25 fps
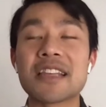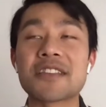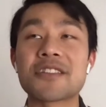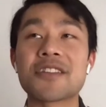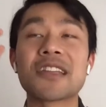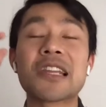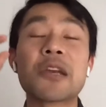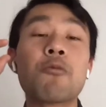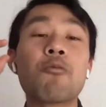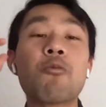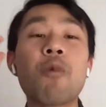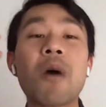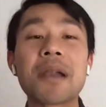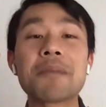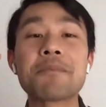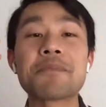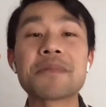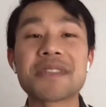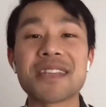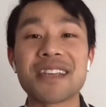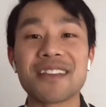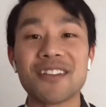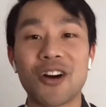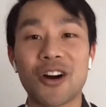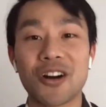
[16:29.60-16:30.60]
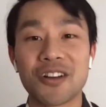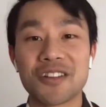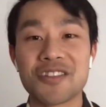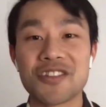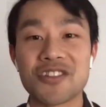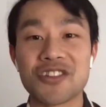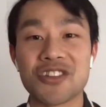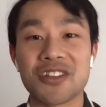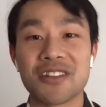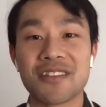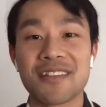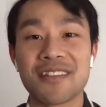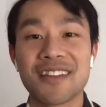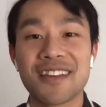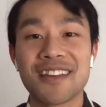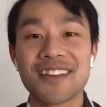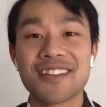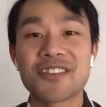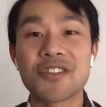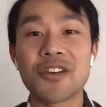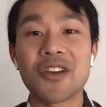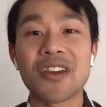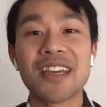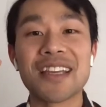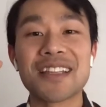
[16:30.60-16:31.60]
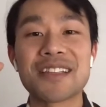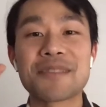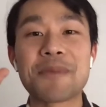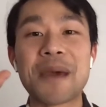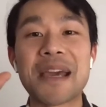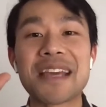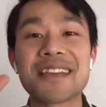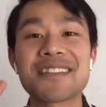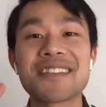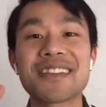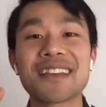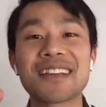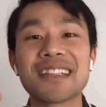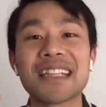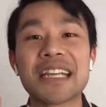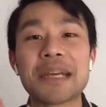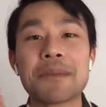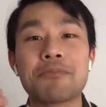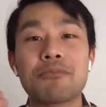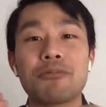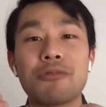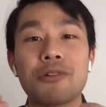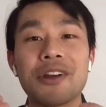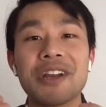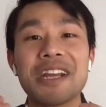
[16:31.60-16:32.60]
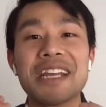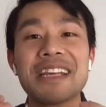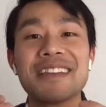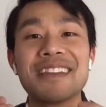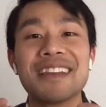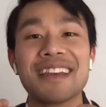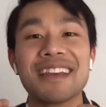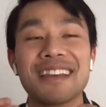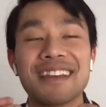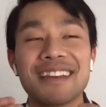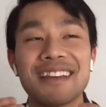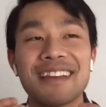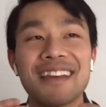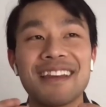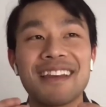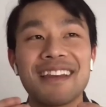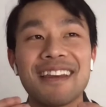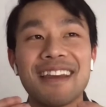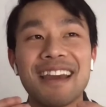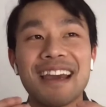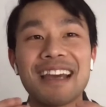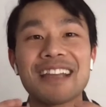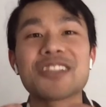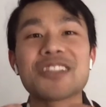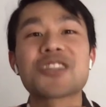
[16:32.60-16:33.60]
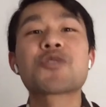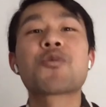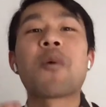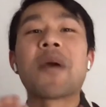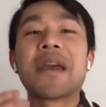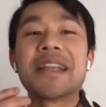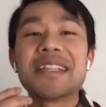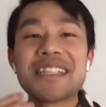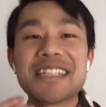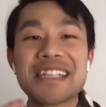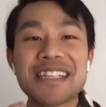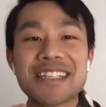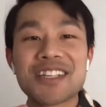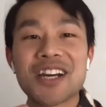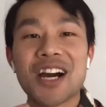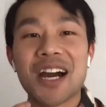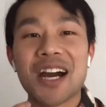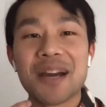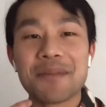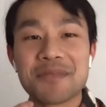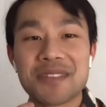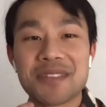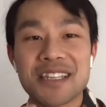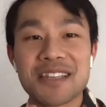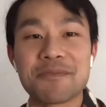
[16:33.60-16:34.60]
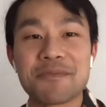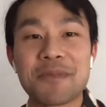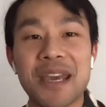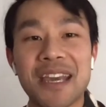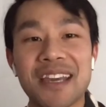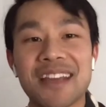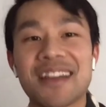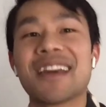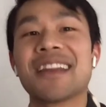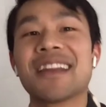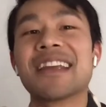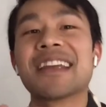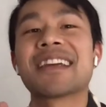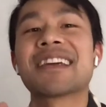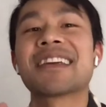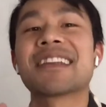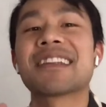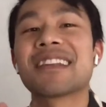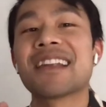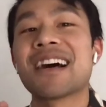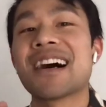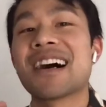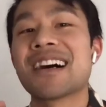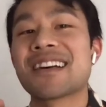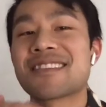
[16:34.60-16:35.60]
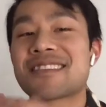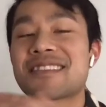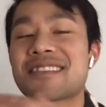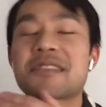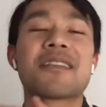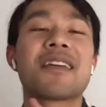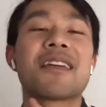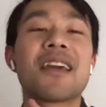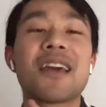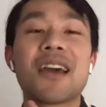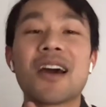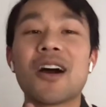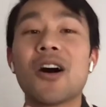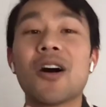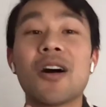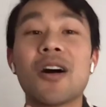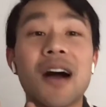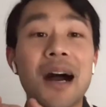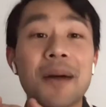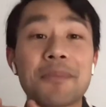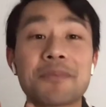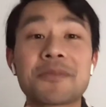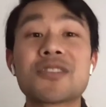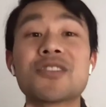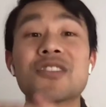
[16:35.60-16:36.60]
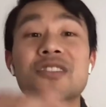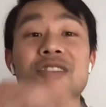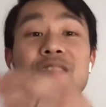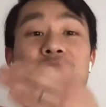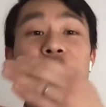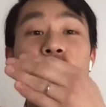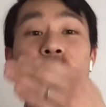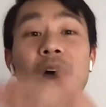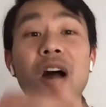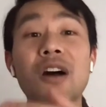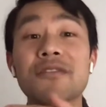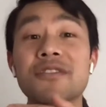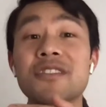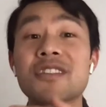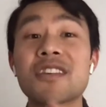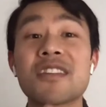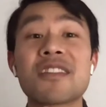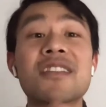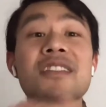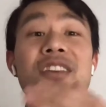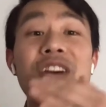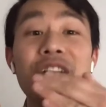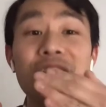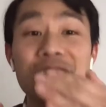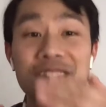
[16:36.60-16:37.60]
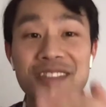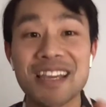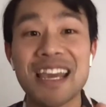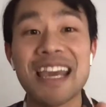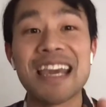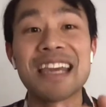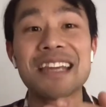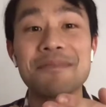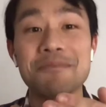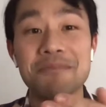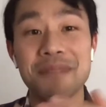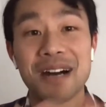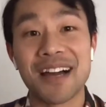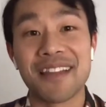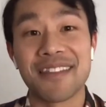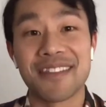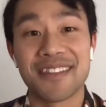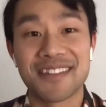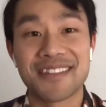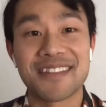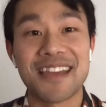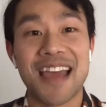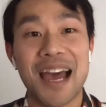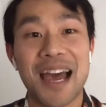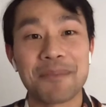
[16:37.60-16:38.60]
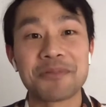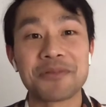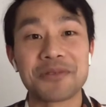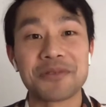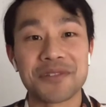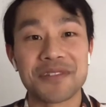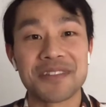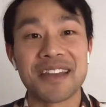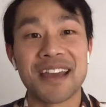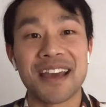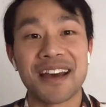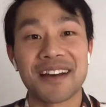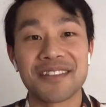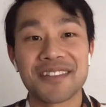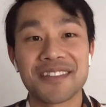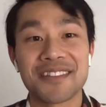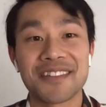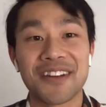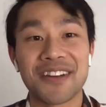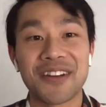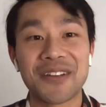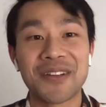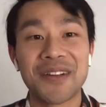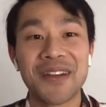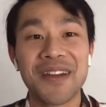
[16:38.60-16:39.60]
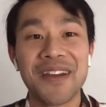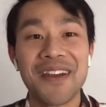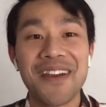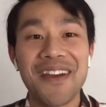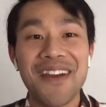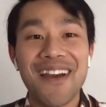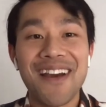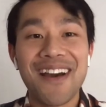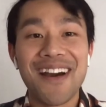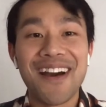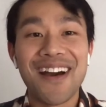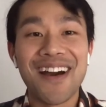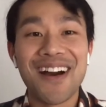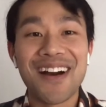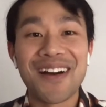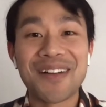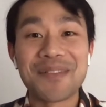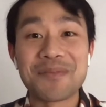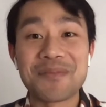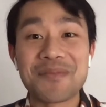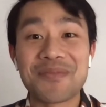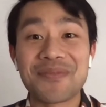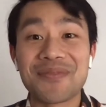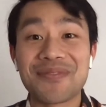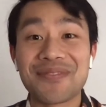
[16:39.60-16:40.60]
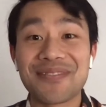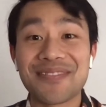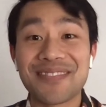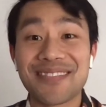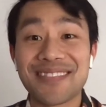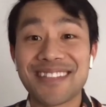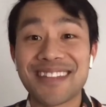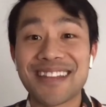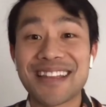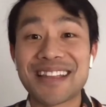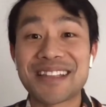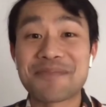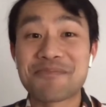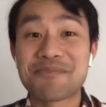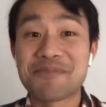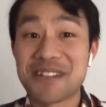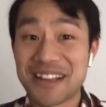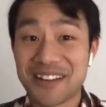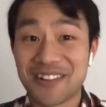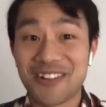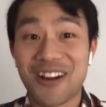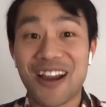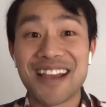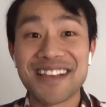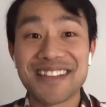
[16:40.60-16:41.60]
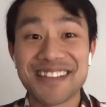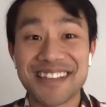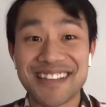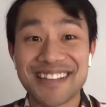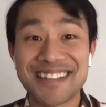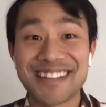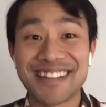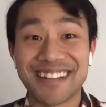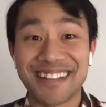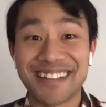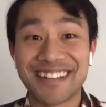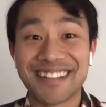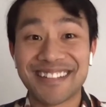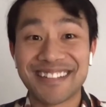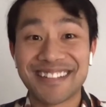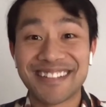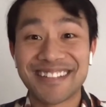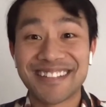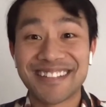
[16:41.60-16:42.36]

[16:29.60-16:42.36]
there's only 1% oxygen. So it's basically breathing at 20 times the speed, and it can last up to 12 to 13 months, apples now. So wow. It's pretty crazy, isn't it?